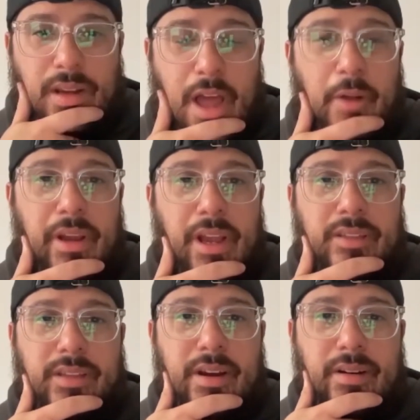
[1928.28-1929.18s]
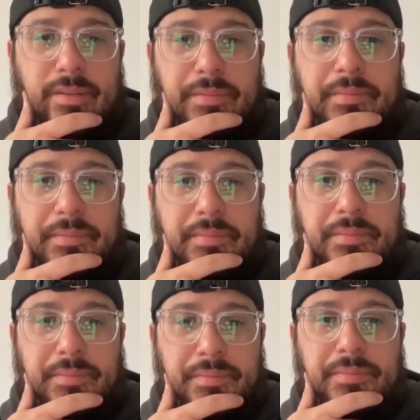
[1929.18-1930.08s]
And how do I get there?
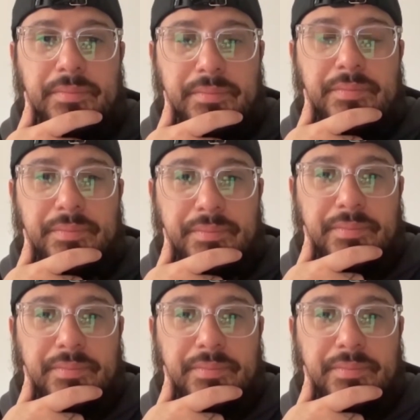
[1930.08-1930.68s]
How do you get there?